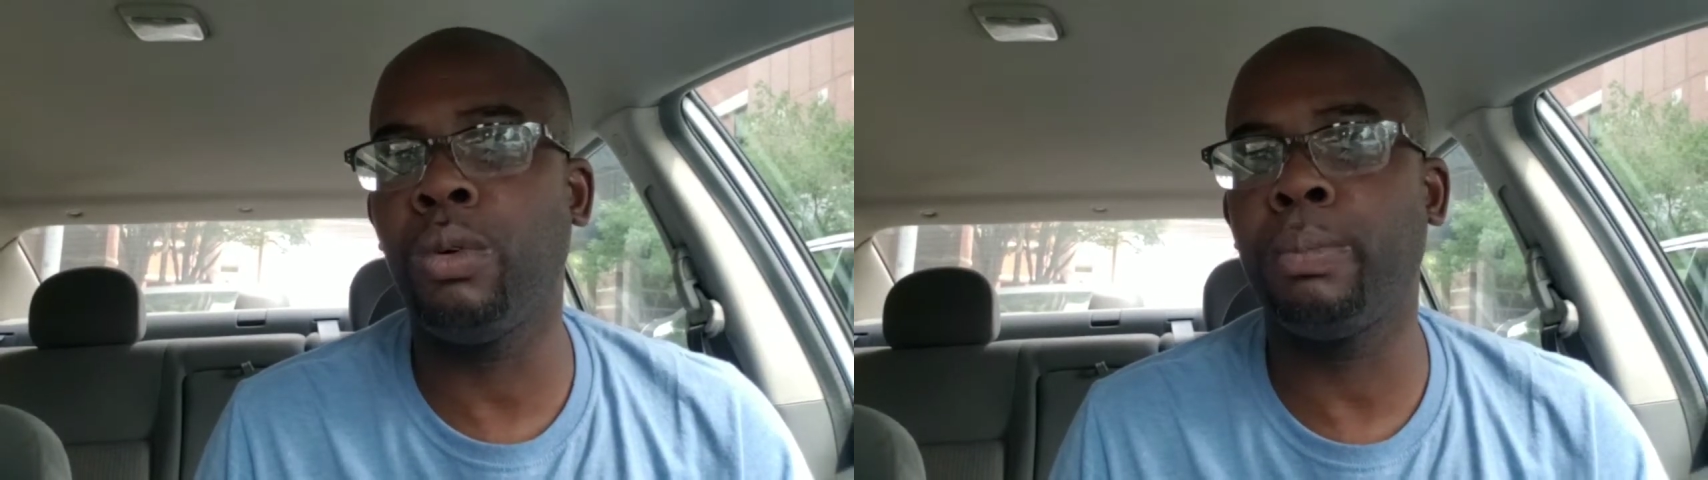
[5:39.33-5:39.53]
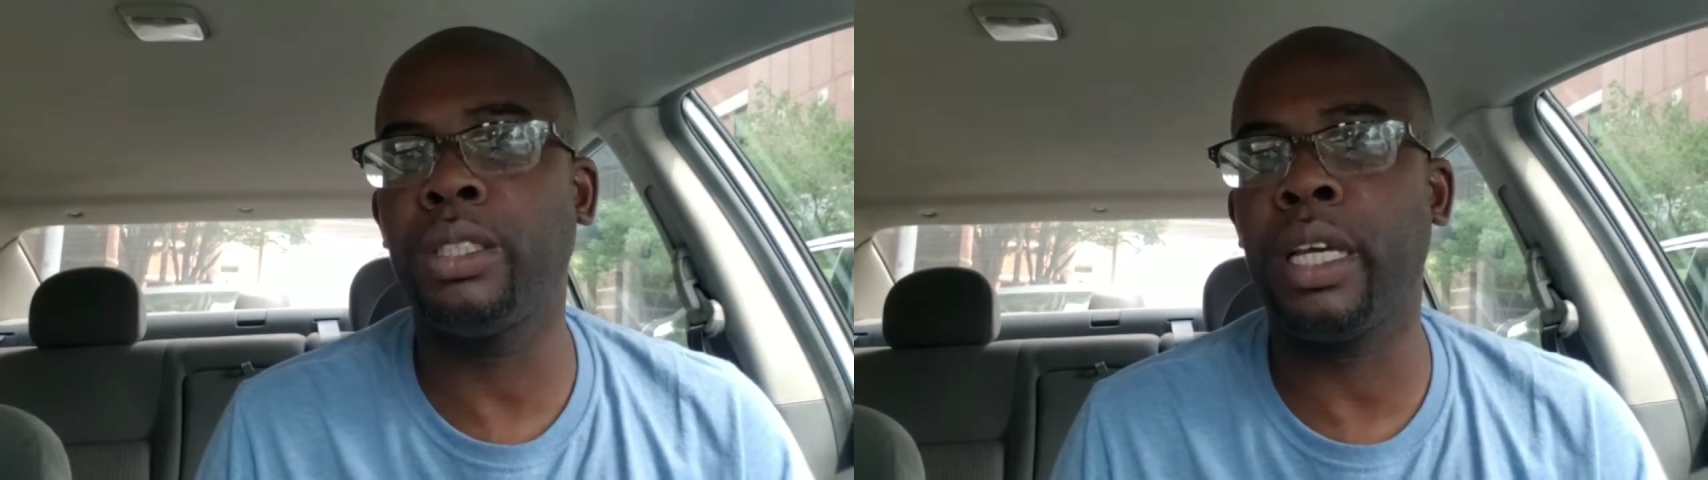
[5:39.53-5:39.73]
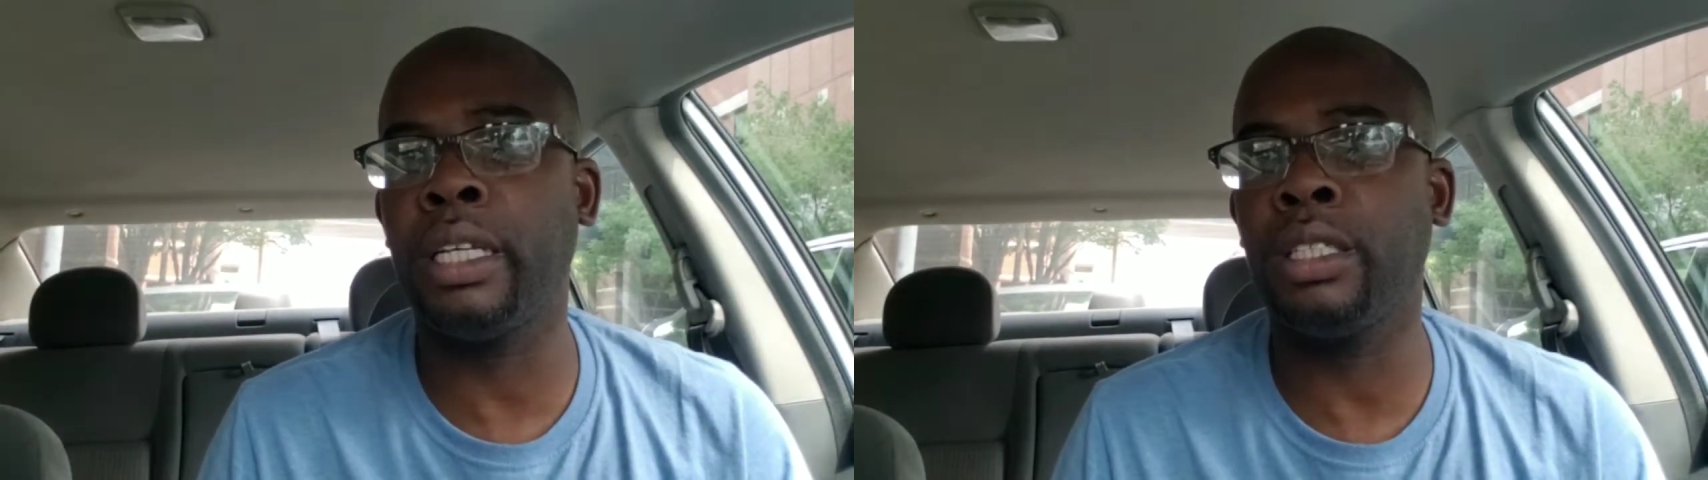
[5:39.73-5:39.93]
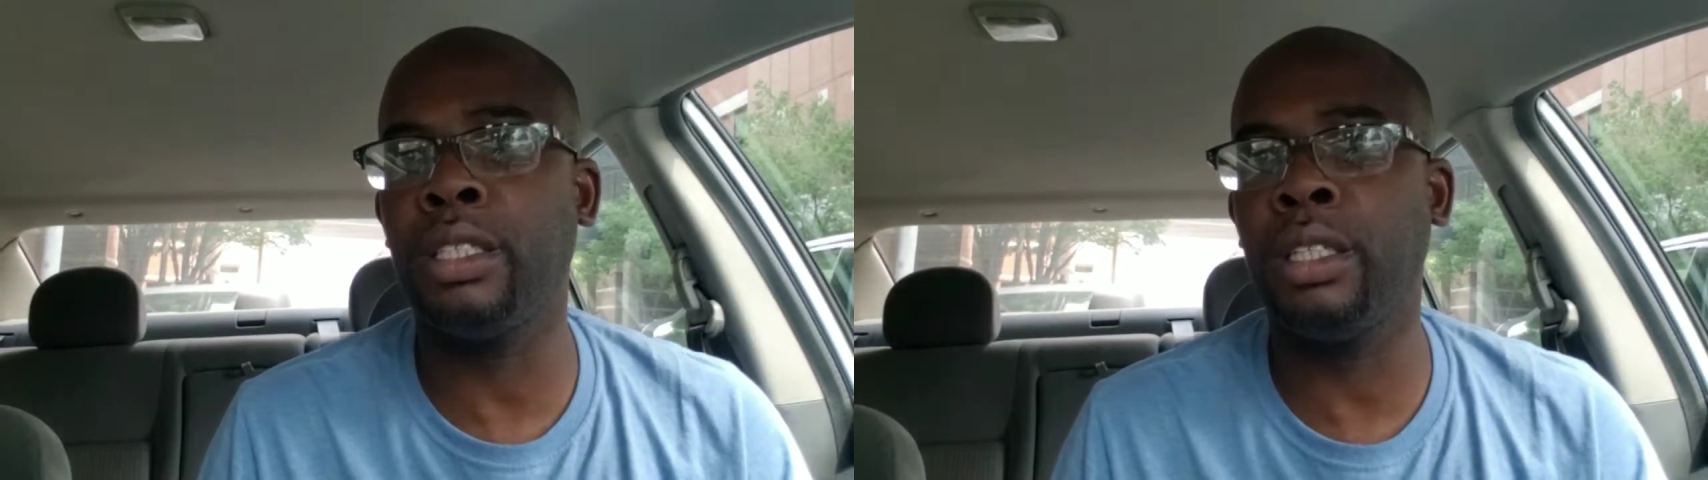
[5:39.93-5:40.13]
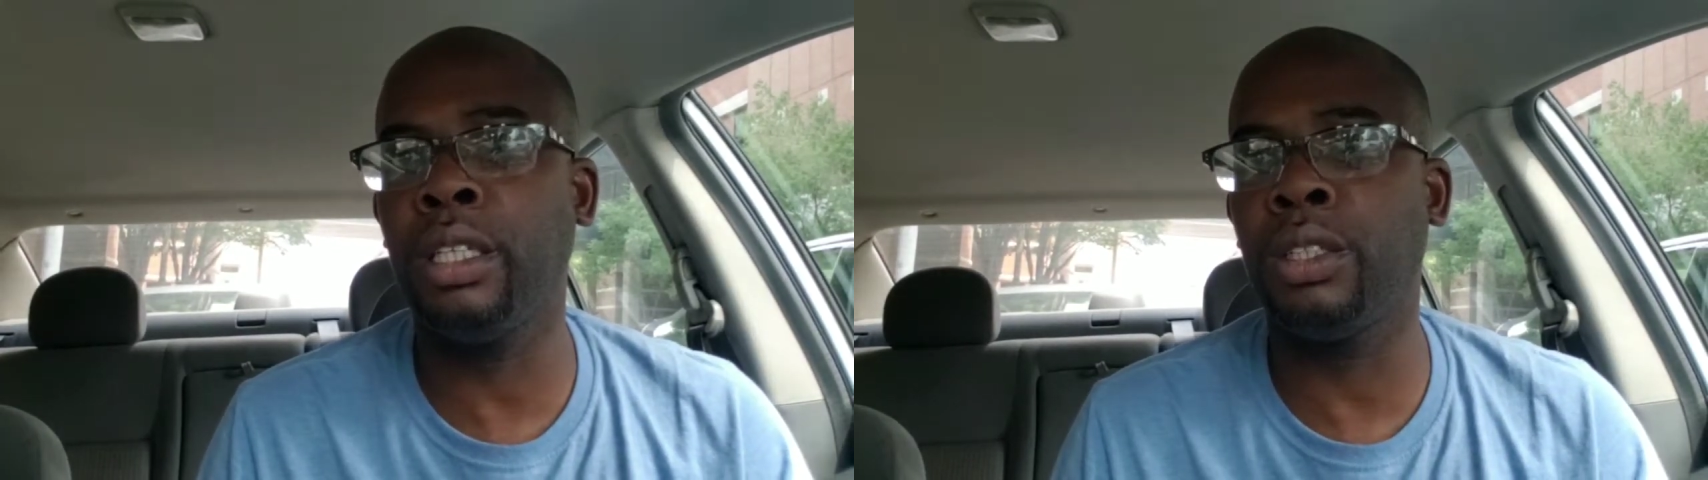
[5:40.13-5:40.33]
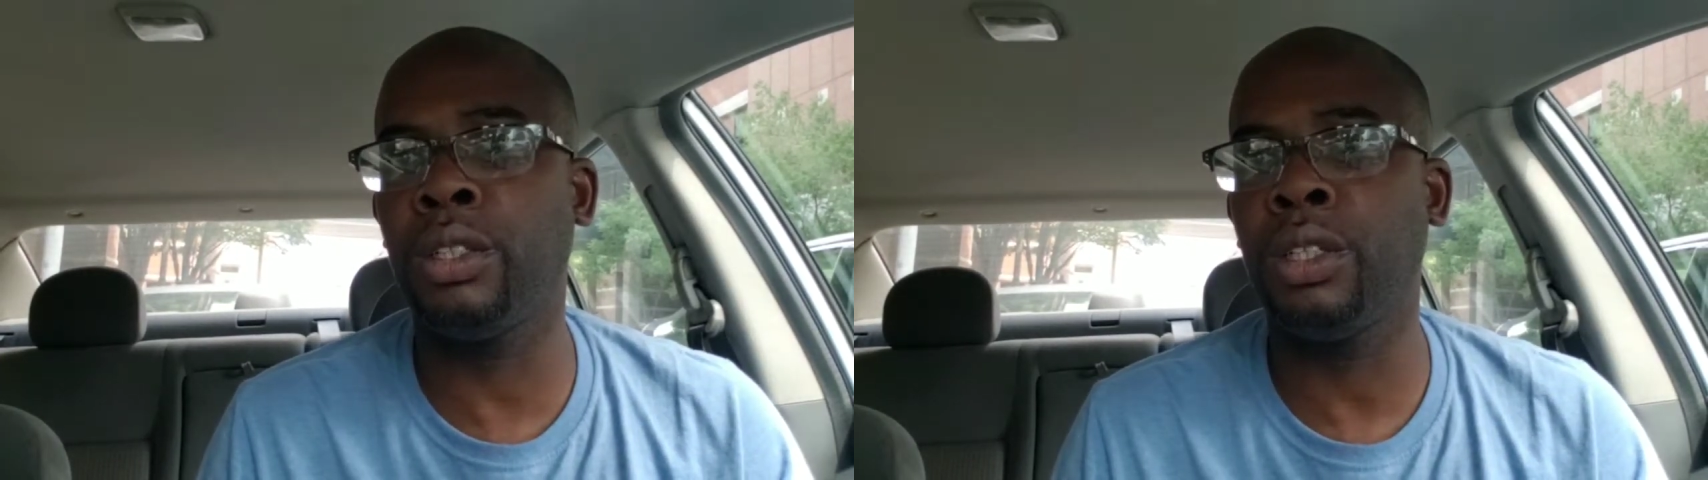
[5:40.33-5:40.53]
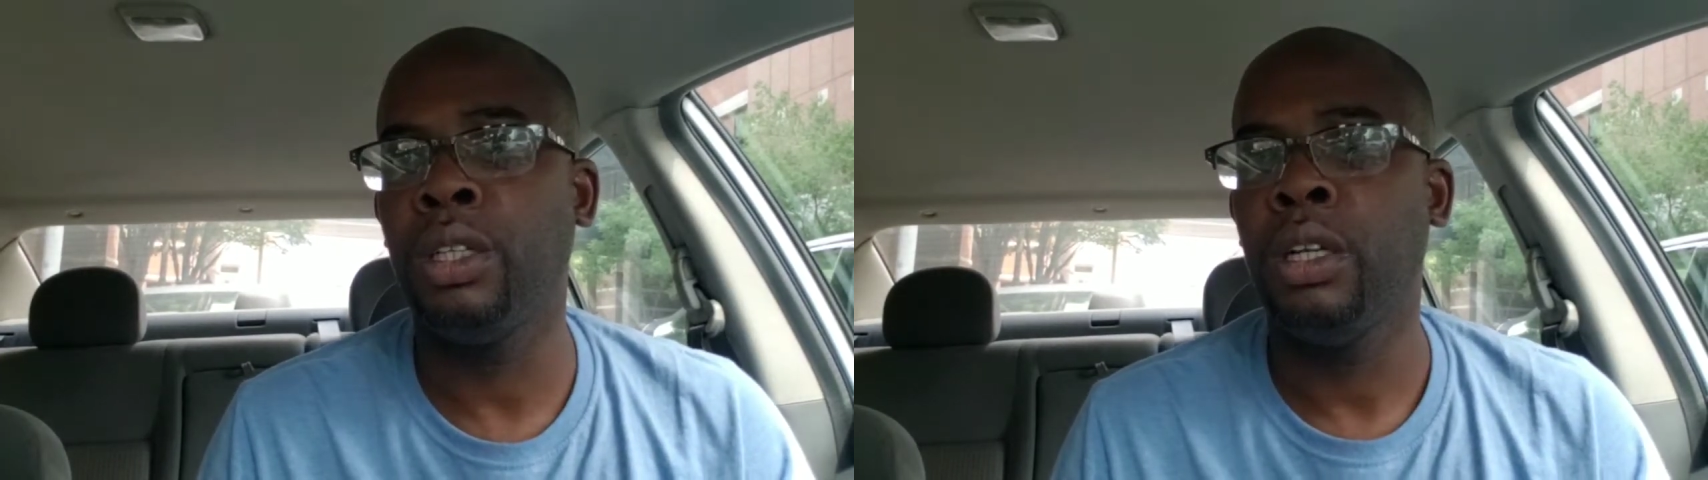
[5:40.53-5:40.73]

pertaining to either